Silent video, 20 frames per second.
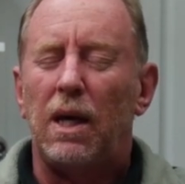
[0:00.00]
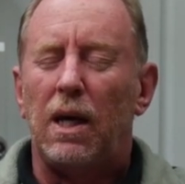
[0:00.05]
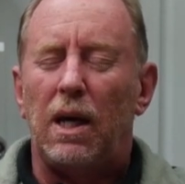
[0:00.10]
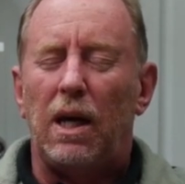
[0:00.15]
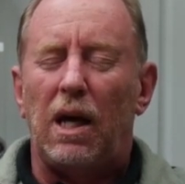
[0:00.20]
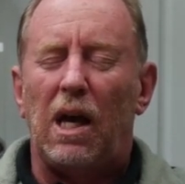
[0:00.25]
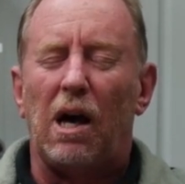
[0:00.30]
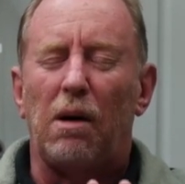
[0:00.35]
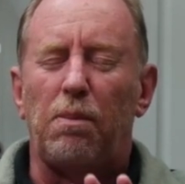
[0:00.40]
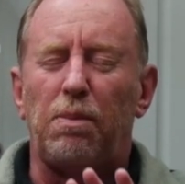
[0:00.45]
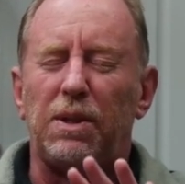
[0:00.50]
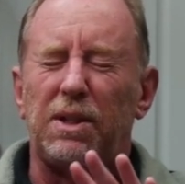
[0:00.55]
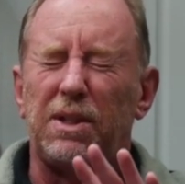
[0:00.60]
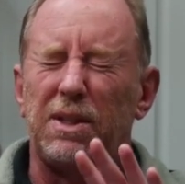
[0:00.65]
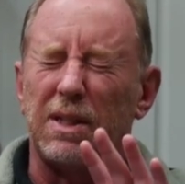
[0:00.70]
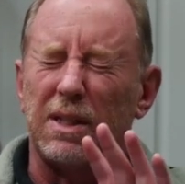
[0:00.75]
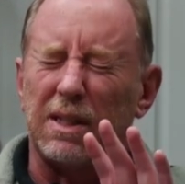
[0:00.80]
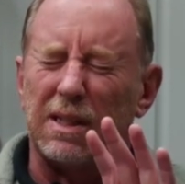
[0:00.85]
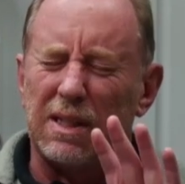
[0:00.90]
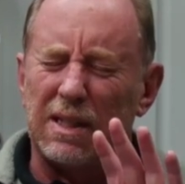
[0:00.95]
Help us
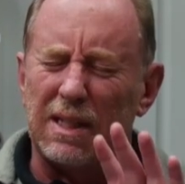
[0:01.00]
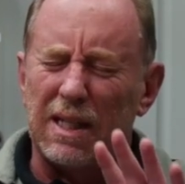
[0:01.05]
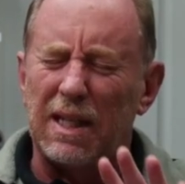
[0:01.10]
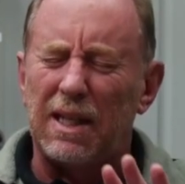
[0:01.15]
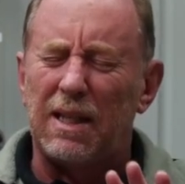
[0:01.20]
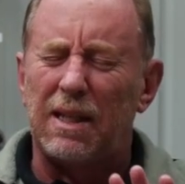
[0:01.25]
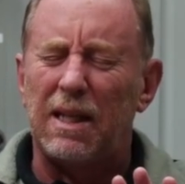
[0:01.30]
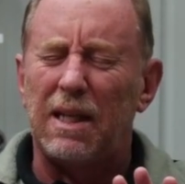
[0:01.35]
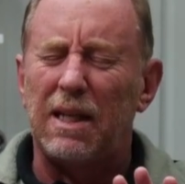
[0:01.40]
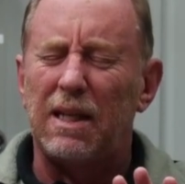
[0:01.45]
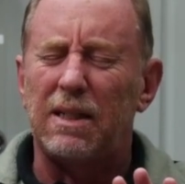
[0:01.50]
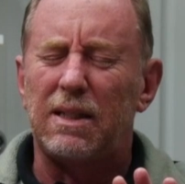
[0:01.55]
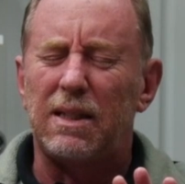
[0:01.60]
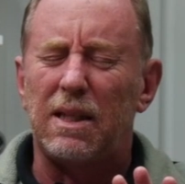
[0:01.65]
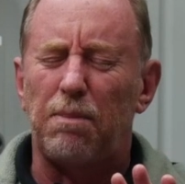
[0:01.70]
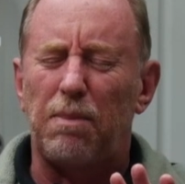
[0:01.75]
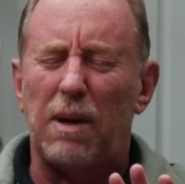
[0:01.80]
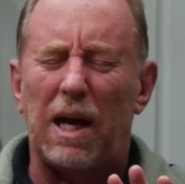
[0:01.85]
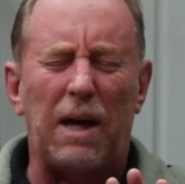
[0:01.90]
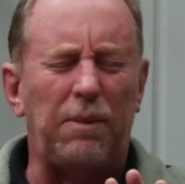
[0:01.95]
to see things
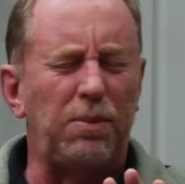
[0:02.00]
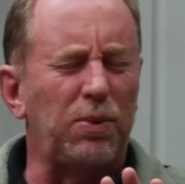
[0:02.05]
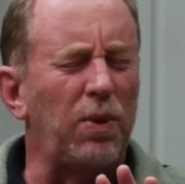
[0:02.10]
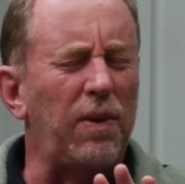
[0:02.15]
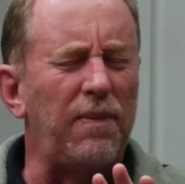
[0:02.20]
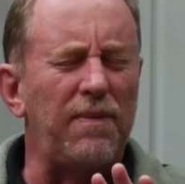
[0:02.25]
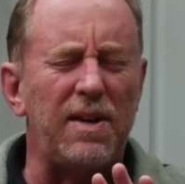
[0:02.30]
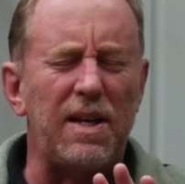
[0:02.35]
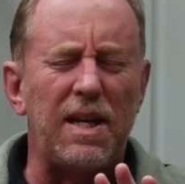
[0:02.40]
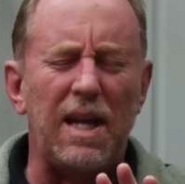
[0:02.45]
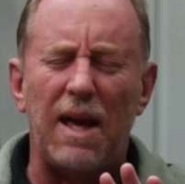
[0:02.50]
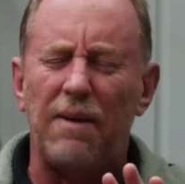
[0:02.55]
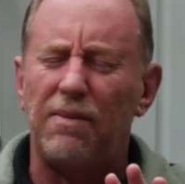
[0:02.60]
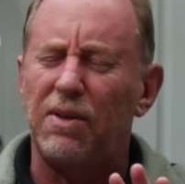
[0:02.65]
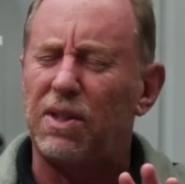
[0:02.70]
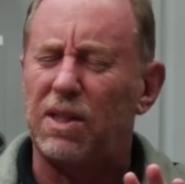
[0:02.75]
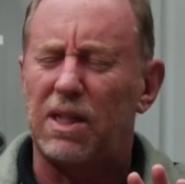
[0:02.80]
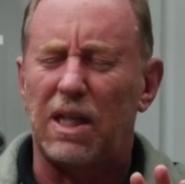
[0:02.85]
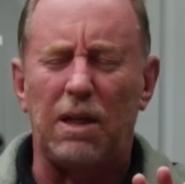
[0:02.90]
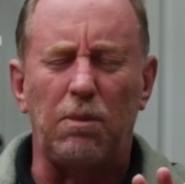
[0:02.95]
that perhaps we've never
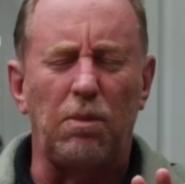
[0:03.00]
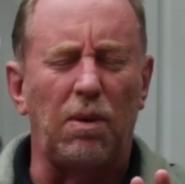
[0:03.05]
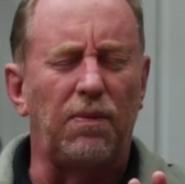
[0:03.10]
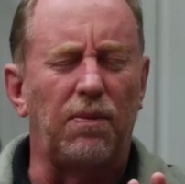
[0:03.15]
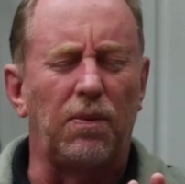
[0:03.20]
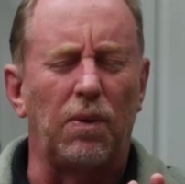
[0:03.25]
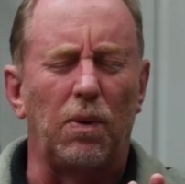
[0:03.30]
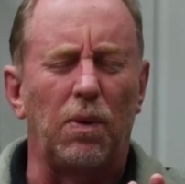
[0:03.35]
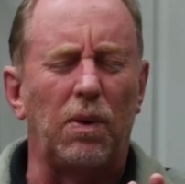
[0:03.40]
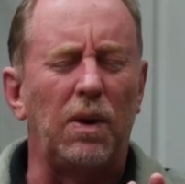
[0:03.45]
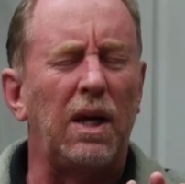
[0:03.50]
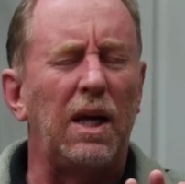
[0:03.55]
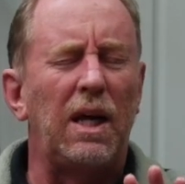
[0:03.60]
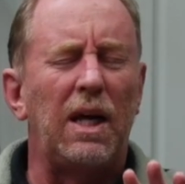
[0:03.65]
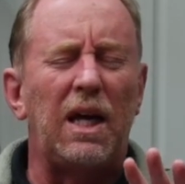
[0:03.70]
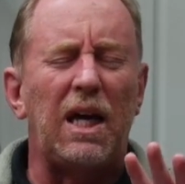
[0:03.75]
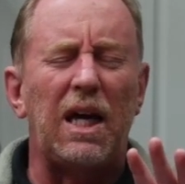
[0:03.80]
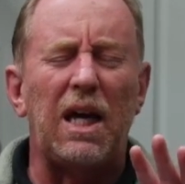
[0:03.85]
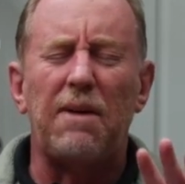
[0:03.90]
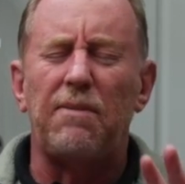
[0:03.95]
seen before,
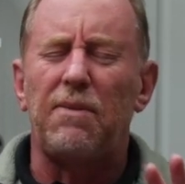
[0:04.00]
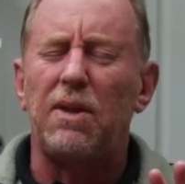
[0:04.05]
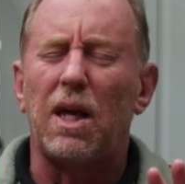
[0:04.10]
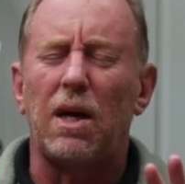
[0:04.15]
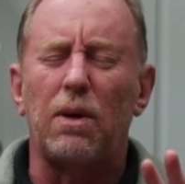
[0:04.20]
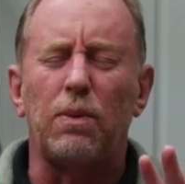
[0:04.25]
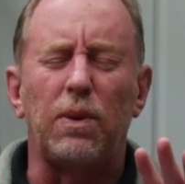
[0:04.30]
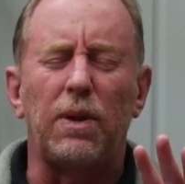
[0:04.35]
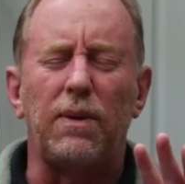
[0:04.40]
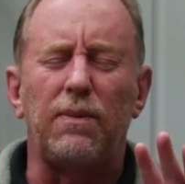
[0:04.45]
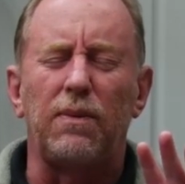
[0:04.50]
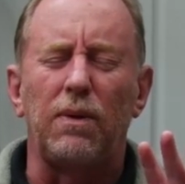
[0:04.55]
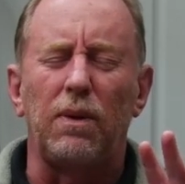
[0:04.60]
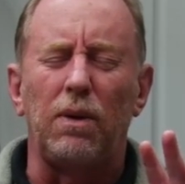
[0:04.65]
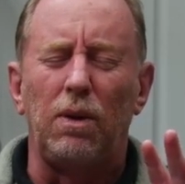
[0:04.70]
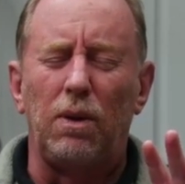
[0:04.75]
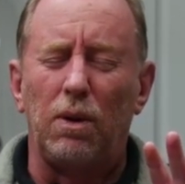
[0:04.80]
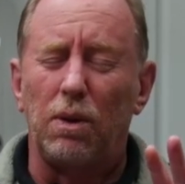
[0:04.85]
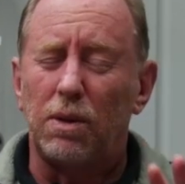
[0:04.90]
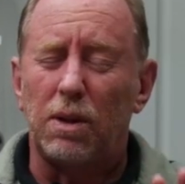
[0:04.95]
even though we've
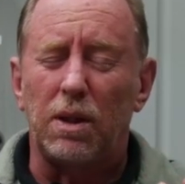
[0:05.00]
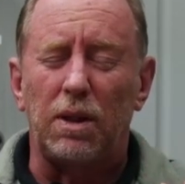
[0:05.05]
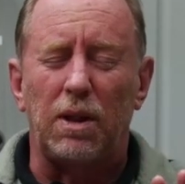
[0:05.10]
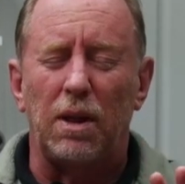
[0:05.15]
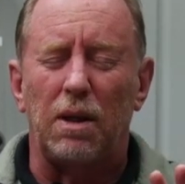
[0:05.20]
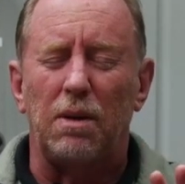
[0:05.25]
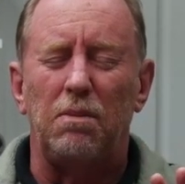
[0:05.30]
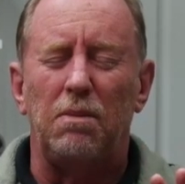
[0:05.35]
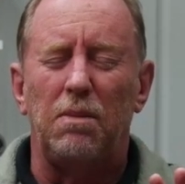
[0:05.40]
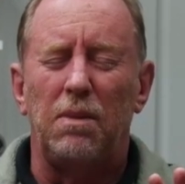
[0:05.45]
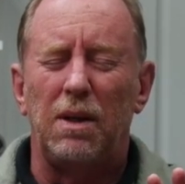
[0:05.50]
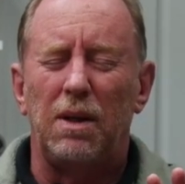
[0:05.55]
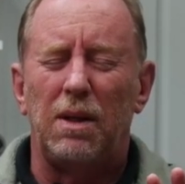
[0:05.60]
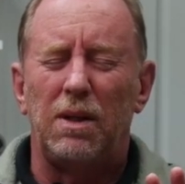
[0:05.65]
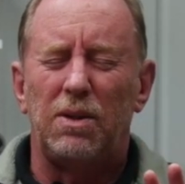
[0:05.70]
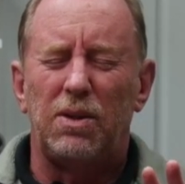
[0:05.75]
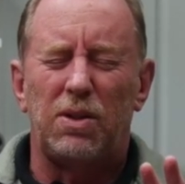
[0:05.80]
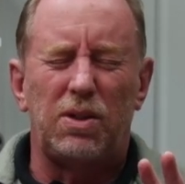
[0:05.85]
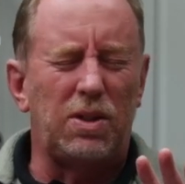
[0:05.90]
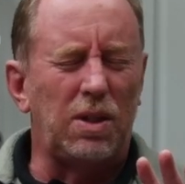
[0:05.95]
looked at them
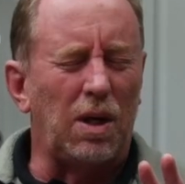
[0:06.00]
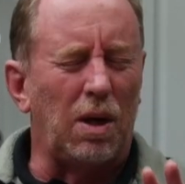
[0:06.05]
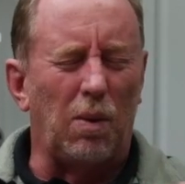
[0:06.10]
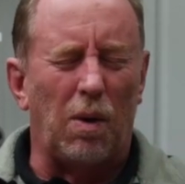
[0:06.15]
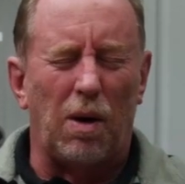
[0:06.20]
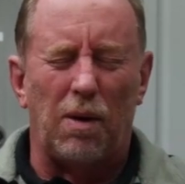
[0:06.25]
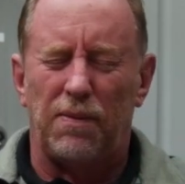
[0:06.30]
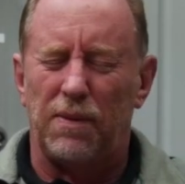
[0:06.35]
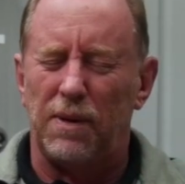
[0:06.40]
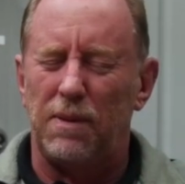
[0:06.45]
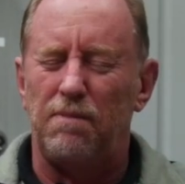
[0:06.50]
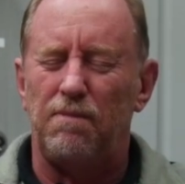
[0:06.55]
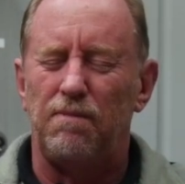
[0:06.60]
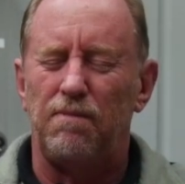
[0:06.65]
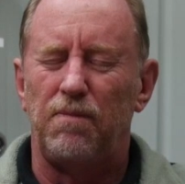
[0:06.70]
so often.